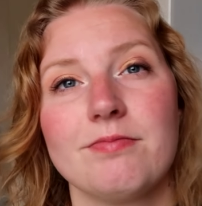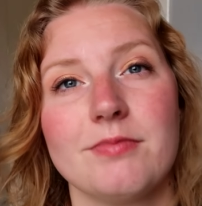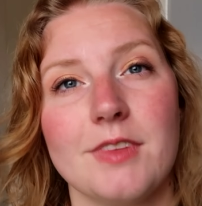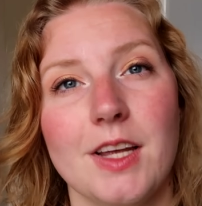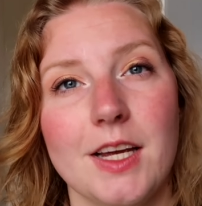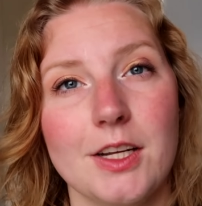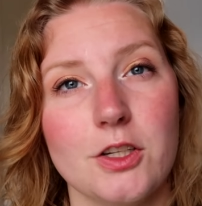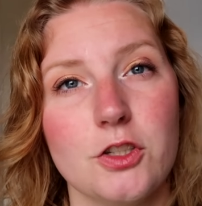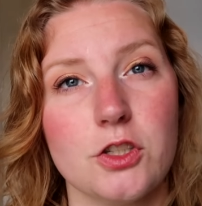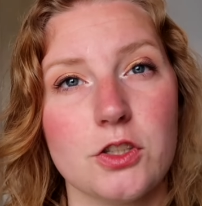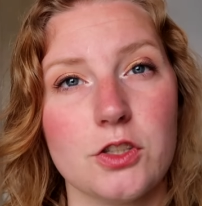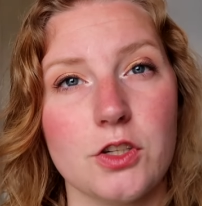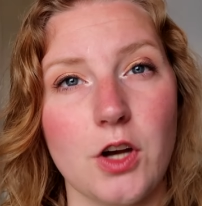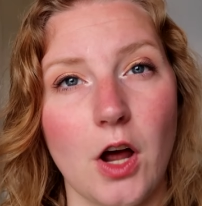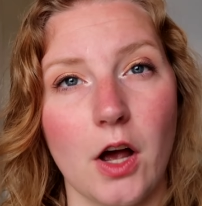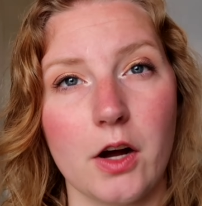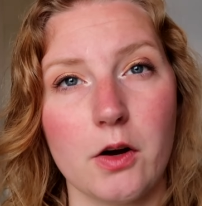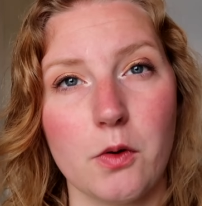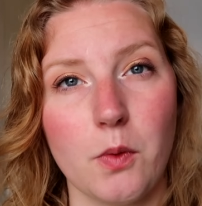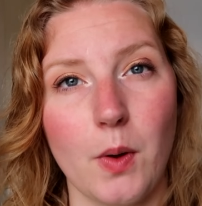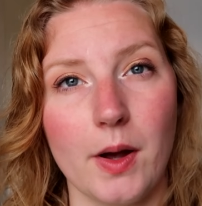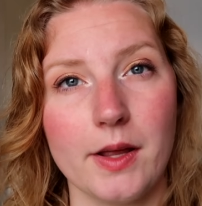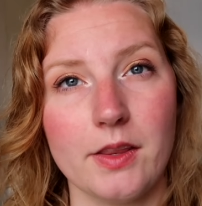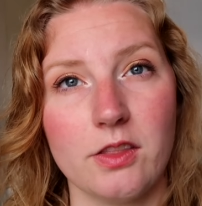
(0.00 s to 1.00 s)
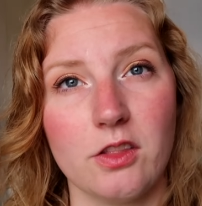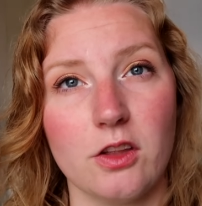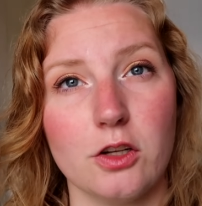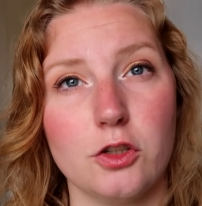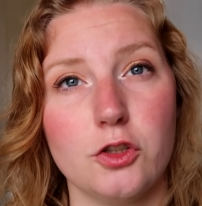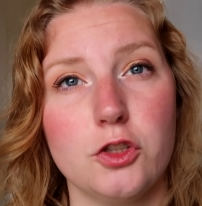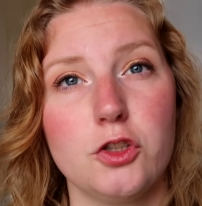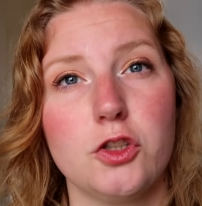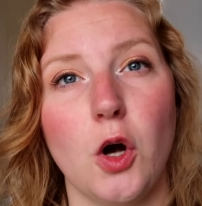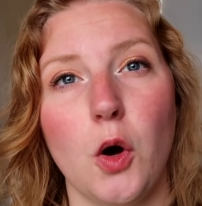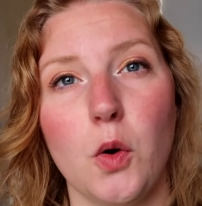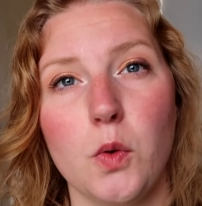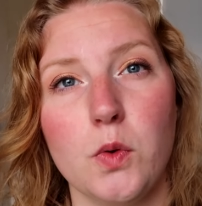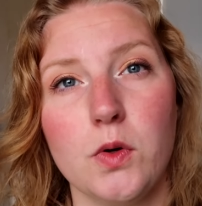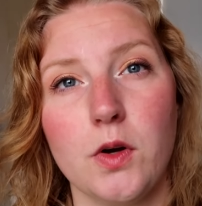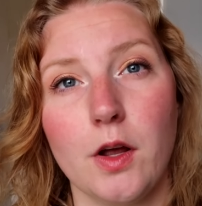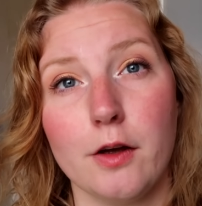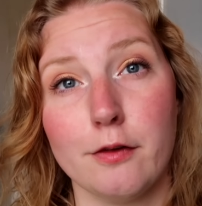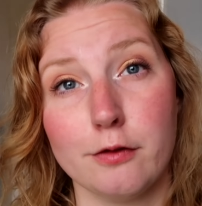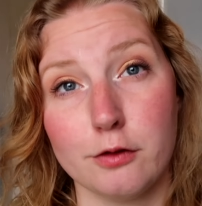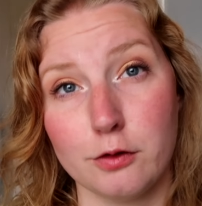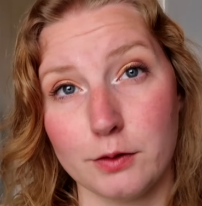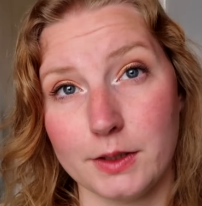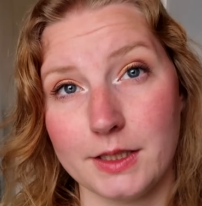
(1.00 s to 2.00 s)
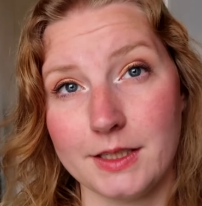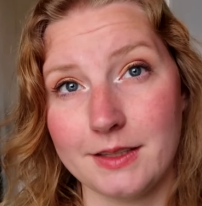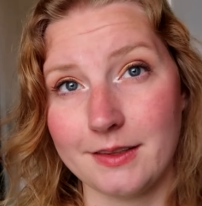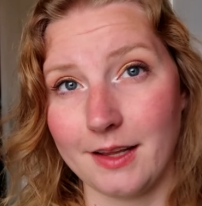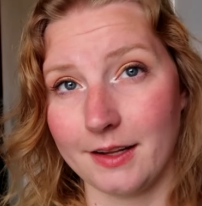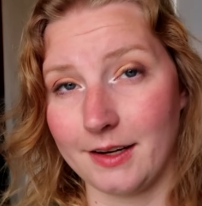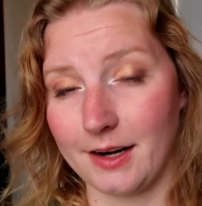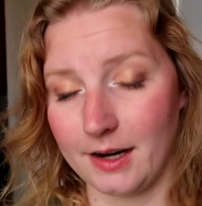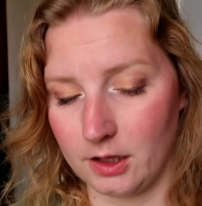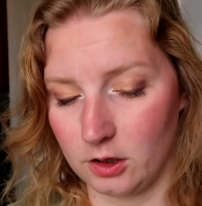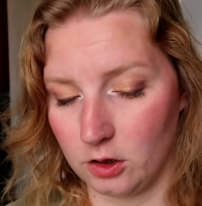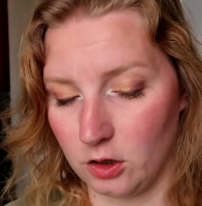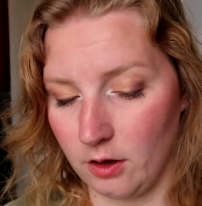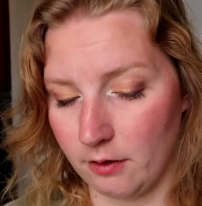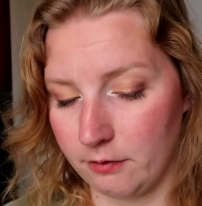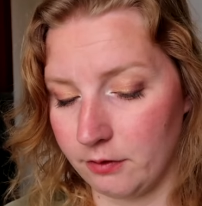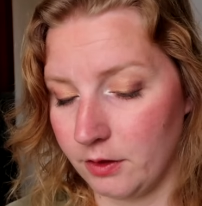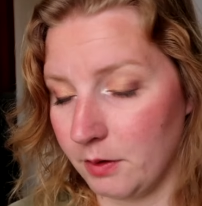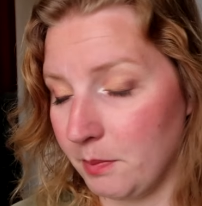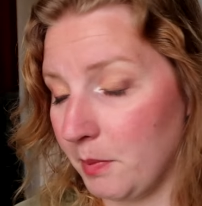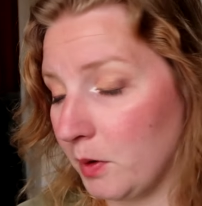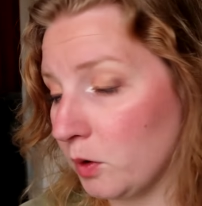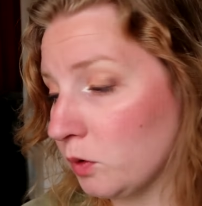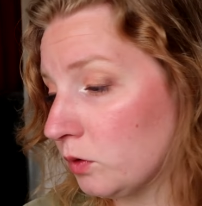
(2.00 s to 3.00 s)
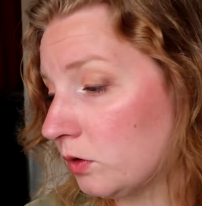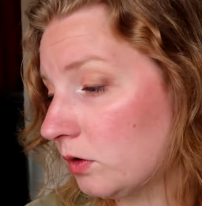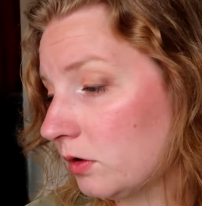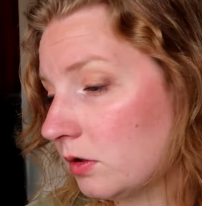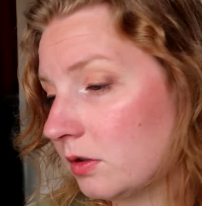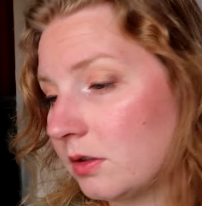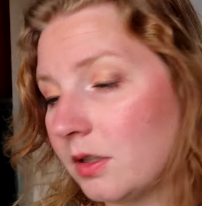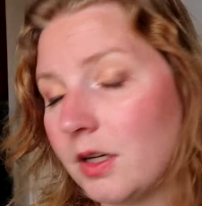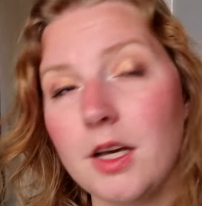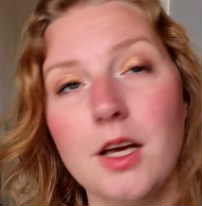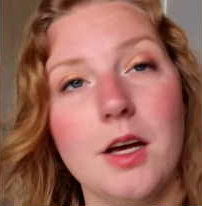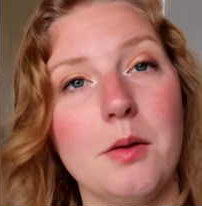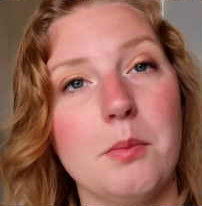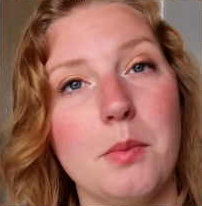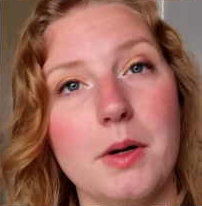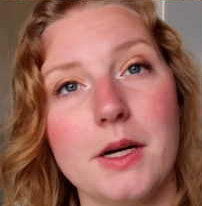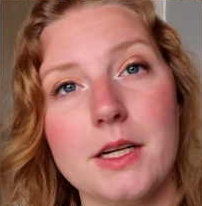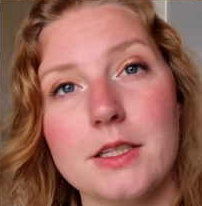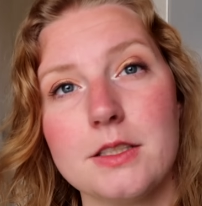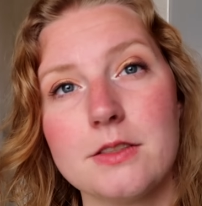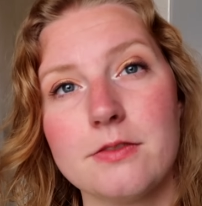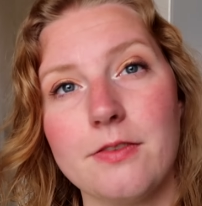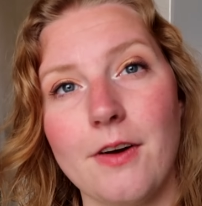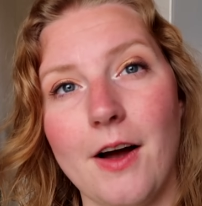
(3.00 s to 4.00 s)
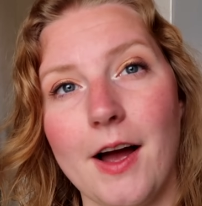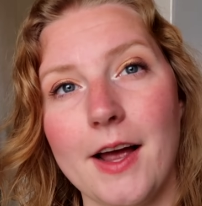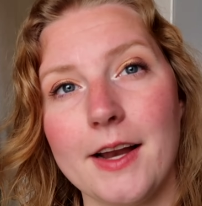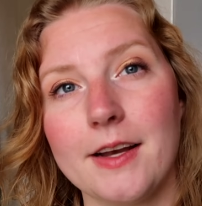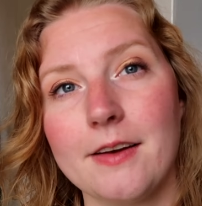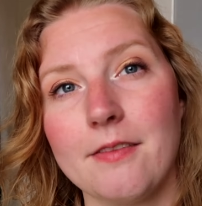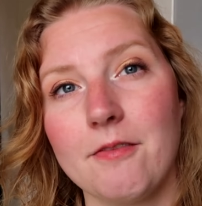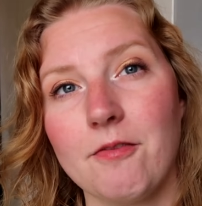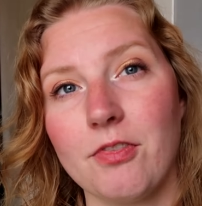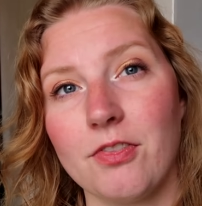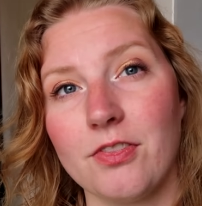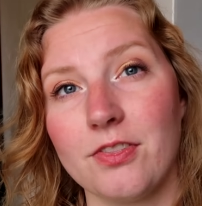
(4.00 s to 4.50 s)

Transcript: It's just not quite the tone of green that I love the most, but it's fine.